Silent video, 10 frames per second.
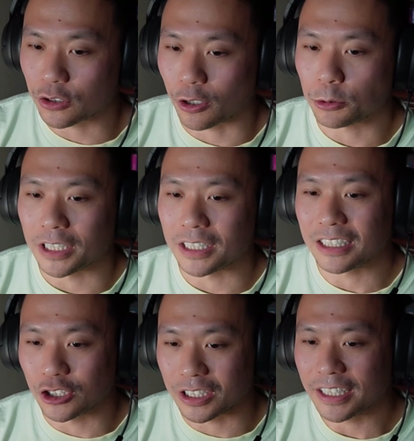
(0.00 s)
Links in the
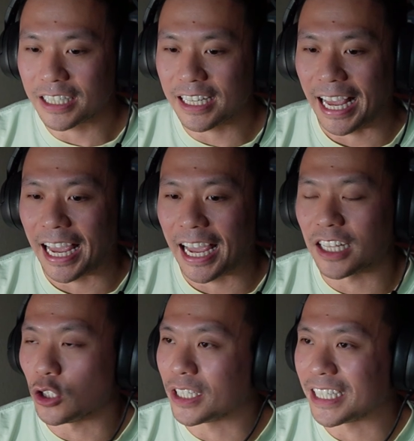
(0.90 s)
description, just click
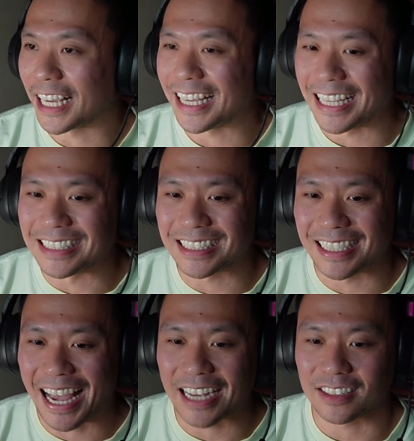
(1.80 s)
it and you can
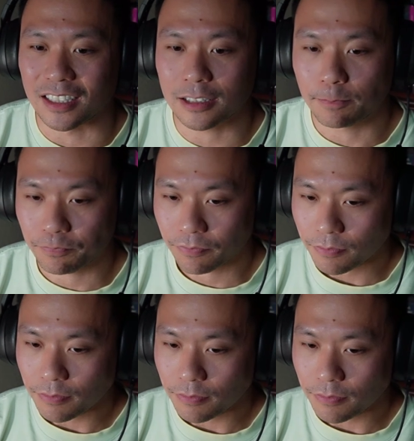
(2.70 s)
get instant access.